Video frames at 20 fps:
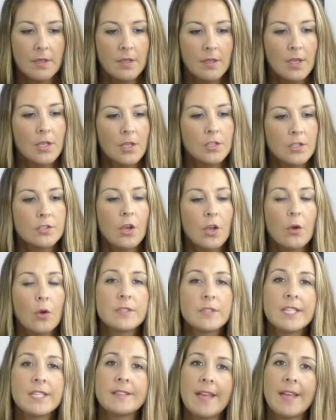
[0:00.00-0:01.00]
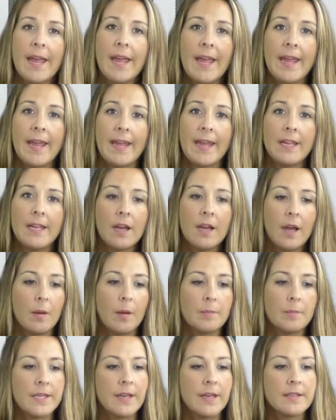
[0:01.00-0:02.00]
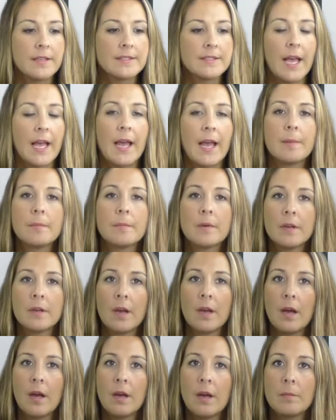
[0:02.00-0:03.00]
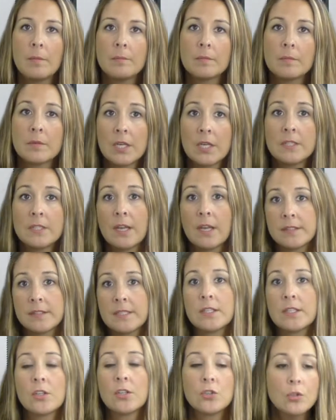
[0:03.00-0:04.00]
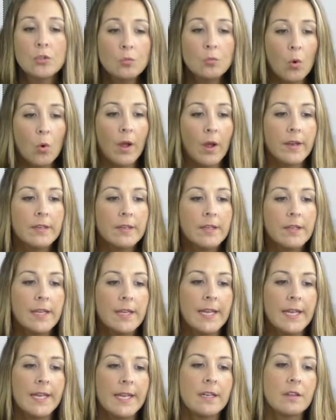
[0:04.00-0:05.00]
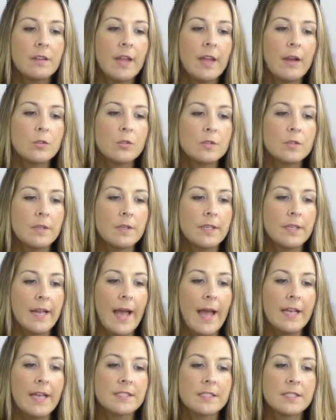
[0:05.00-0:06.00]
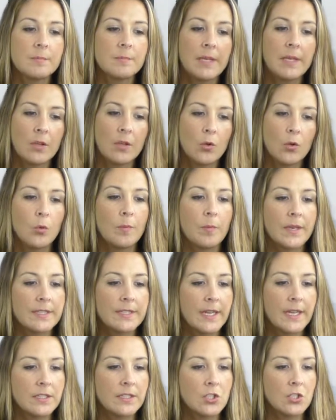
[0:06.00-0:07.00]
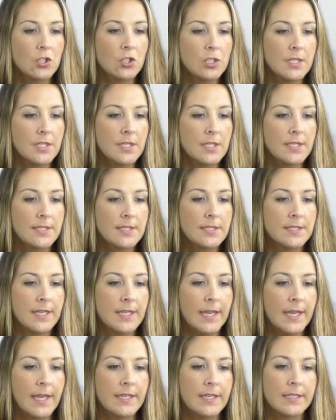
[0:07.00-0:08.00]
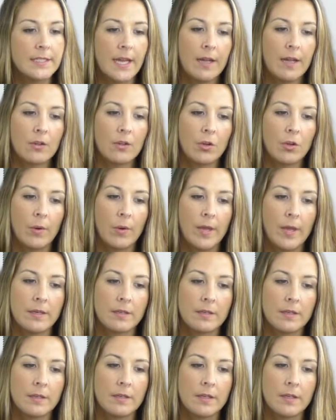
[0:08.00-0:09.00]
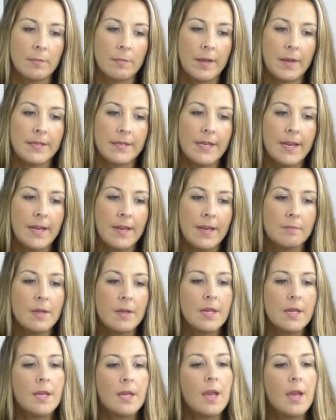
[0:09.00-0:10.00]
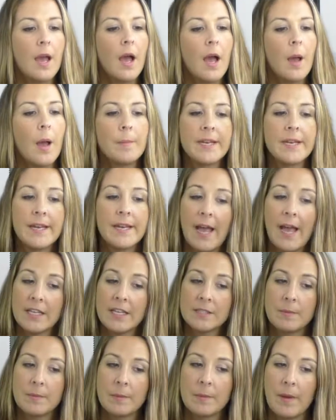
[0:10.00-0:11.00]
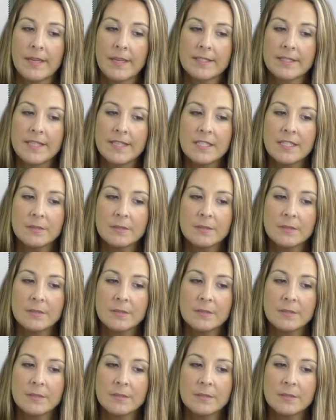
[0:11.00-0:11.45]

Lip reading: So today, because I'm conducting a new one, it asks me who my technician is, and I'll go ahead and click my name, and it asks me my assessment